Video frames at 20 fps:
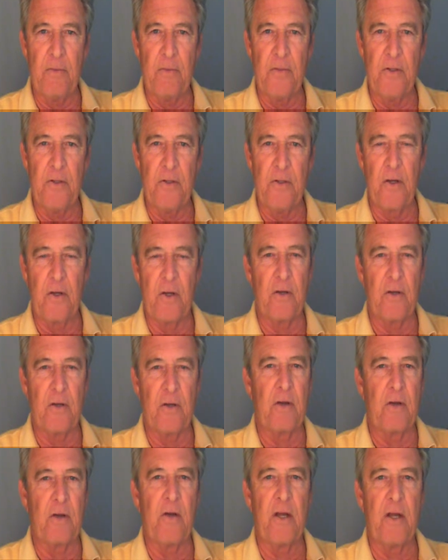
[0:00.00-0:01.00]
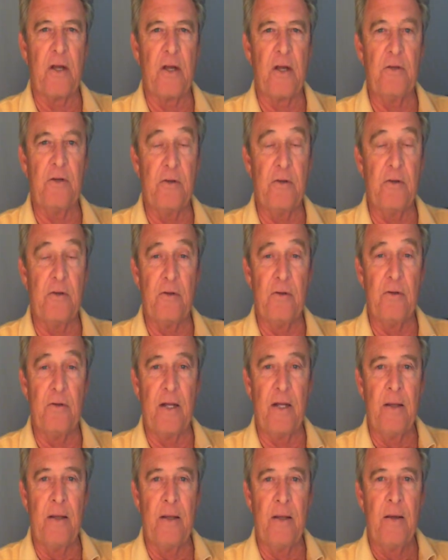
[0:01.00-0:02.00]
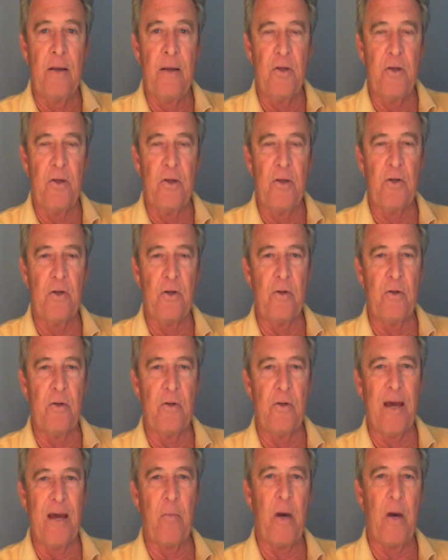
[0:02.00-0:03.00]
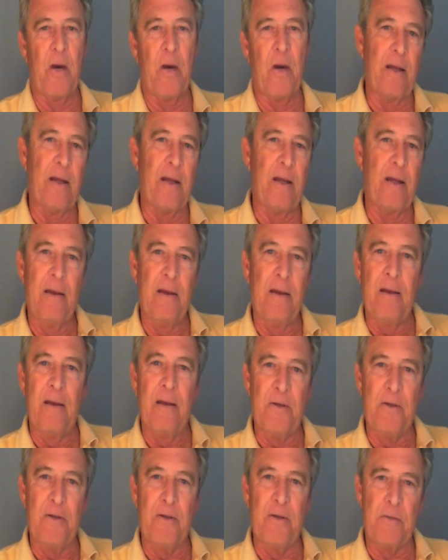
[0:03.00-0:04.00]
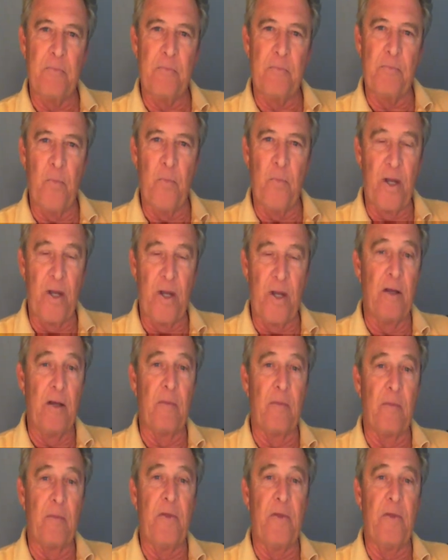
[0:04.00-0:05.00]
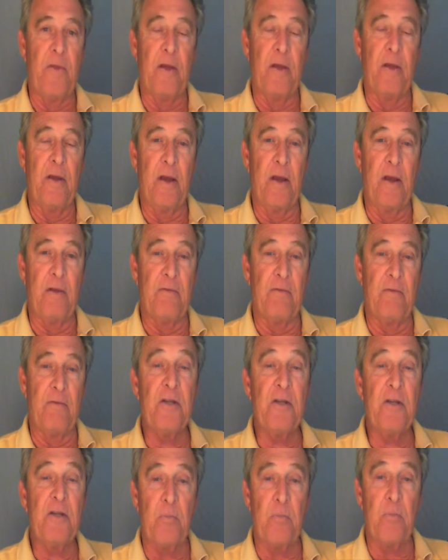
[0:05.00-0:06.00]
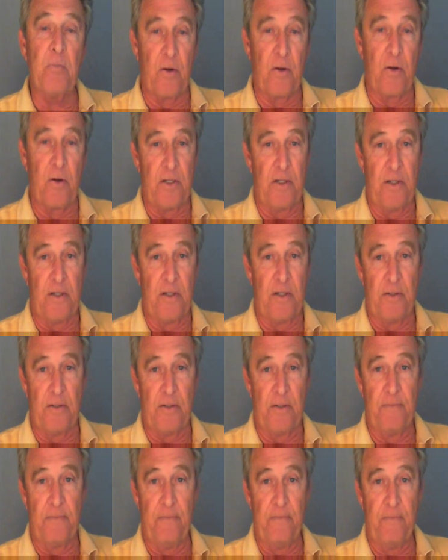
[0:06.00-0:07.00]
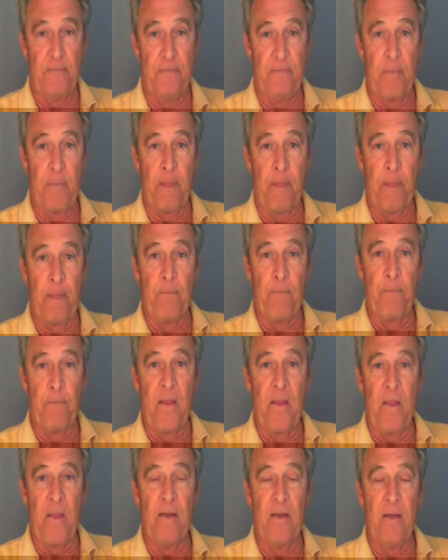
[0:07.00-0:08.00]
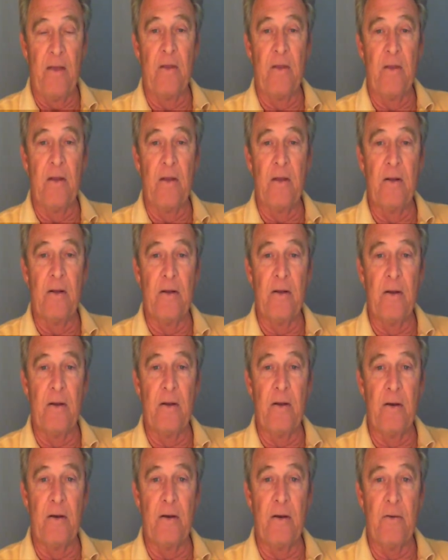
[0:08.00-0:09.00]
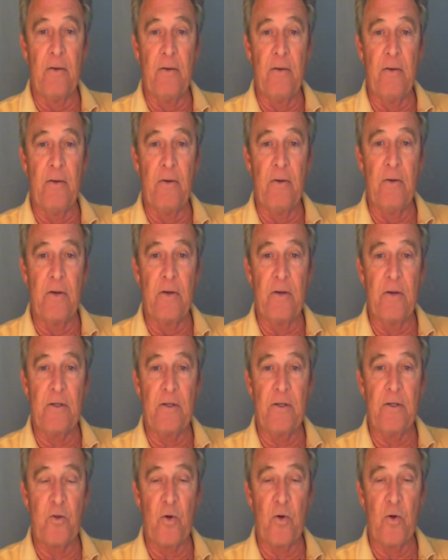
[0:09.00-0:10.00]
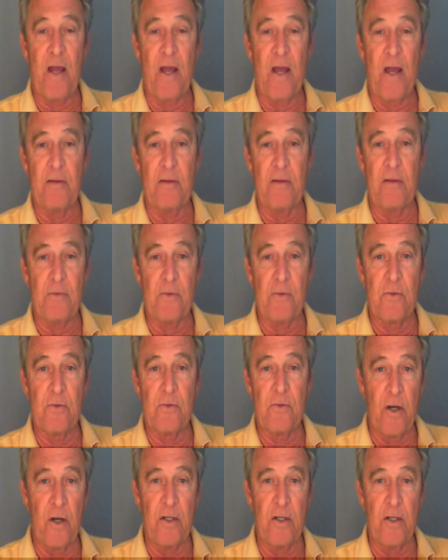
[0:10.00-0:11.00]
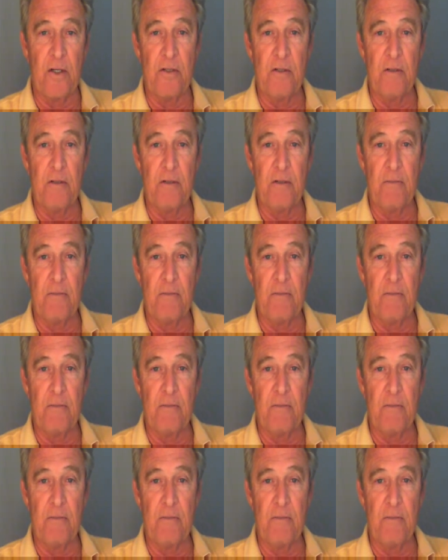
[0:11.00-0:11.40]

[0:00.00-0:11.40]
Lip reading: general contractor asks you to do that. You can do that by just bringing up the elevation parts list, and then you can subtract those quantities